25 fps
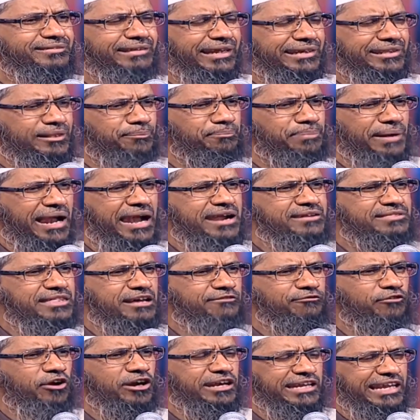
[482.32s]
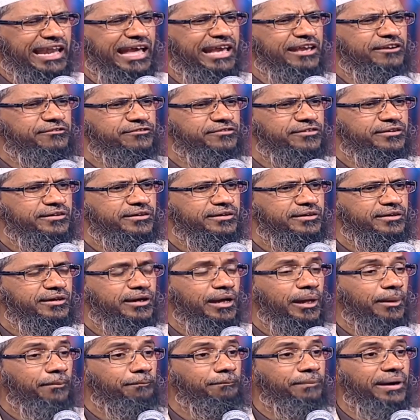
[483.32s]
that the plants have got life,
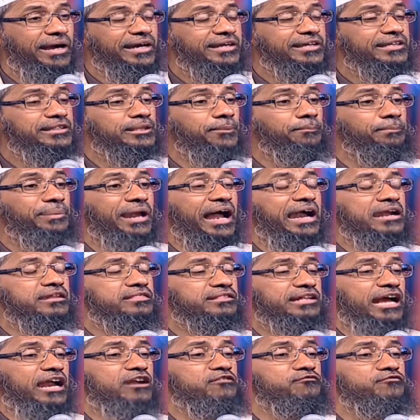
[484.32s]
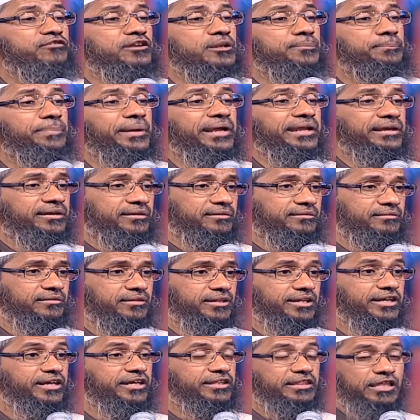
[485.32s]
but the plants can't feel pain.
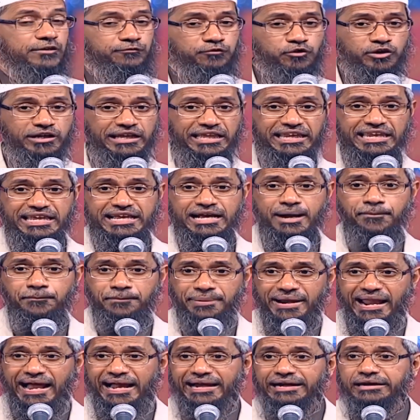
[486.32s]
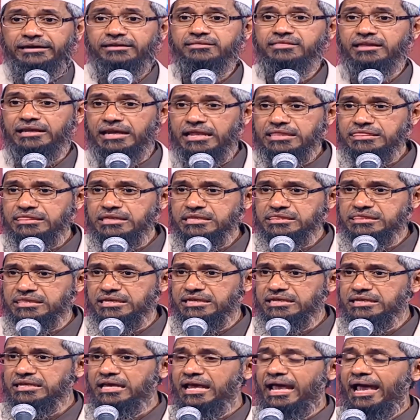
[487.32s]
Therefore, killing a plant is a lesser
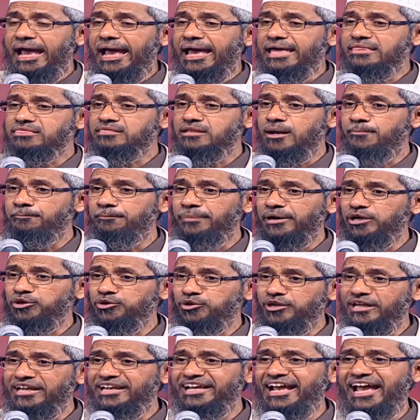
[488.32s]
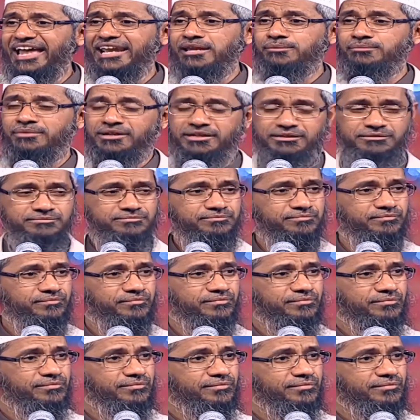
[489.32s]
sin as compared to killing an animal.
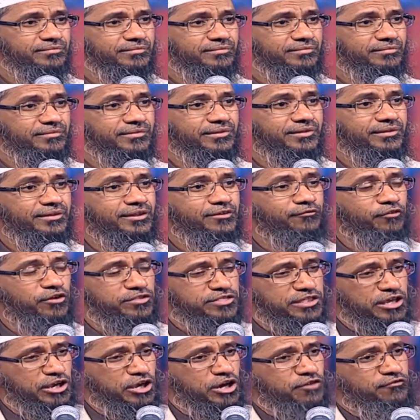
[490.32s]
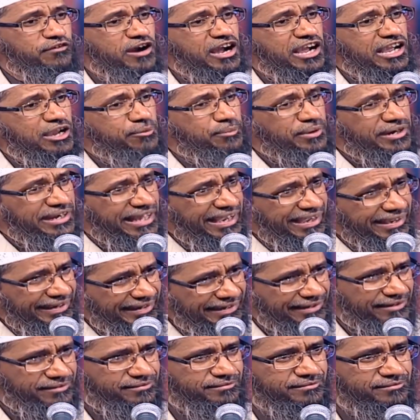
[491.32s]
For sake of argument, I
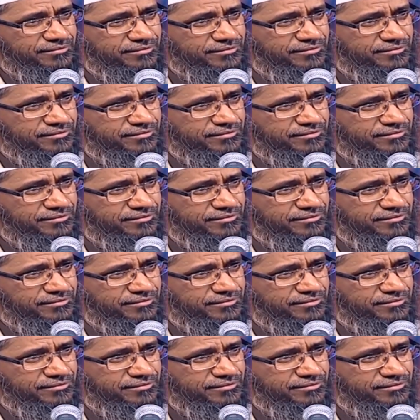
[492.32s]
agree.